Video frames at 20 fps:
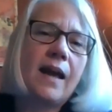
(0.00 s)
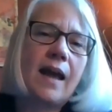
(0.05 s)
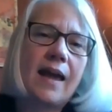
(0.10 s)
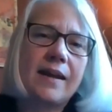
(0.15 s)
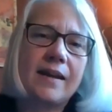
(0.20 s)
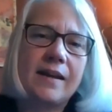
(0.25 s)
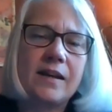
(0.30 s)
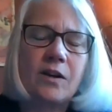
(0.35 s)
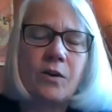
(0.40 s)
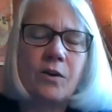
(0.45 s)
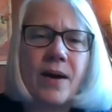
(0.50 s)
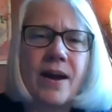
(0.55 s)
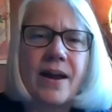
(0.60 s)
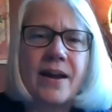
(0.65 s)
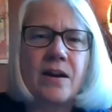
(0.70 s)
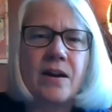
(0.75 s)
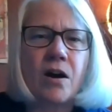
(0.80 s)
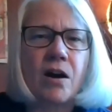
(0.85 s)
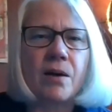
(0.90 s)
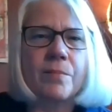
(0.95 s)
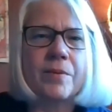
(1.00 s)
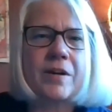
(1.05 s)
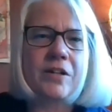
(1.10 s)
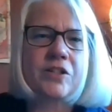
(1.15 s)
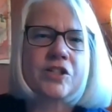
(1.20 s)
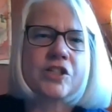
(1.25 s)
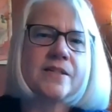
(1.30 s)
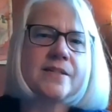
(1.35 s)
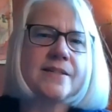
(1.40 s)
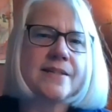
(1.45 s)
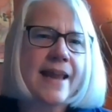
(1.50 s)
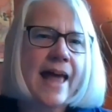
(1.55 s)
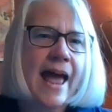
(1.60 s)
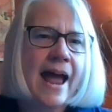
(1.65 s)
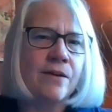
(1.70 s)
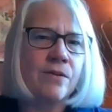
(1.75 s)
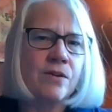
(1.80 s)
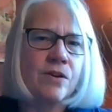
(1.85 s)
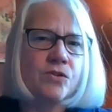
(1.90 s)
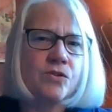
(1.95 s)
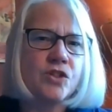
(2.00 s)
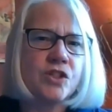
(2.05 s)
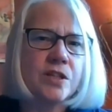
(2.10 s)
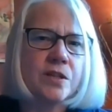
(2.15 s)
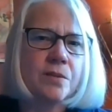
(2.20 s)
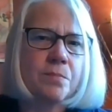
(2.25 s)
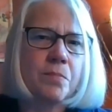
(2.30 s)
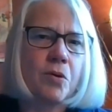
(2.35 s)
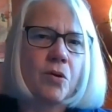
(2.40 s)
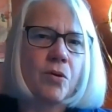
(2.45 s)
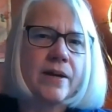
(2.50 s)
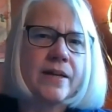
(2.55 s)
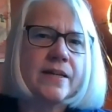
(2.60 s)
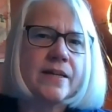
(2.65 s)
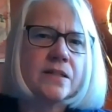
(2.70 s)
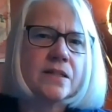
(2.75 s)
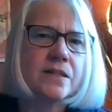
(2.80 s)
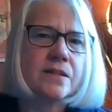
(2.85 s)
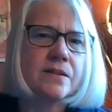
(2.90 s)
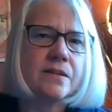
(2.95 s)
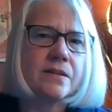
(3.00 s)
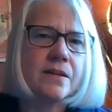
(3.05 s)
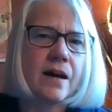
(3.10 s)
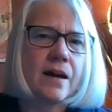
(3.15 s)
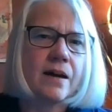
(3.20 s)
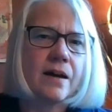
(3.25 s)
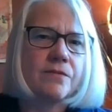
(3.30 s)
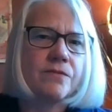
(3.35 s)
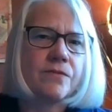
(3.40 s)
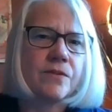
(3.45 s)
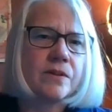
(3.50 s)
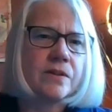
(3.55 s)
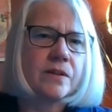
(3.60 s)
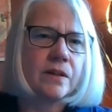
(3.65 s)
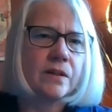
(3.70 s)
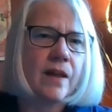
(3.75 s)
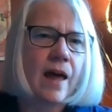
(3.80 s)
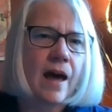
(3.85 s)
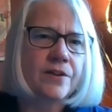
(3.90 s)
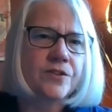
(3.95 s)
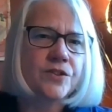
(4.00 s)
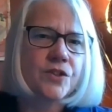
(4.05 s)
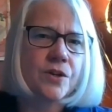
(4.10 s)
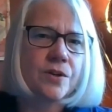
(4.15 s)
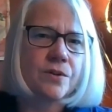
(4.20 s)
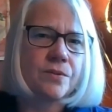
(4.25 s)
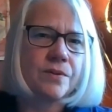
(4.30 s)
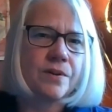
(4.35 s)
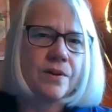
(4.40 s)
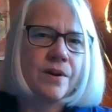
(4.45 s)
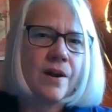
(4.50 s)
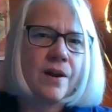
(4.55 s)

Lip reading: and in a way, harm reduction narrowed to the point of naloxone.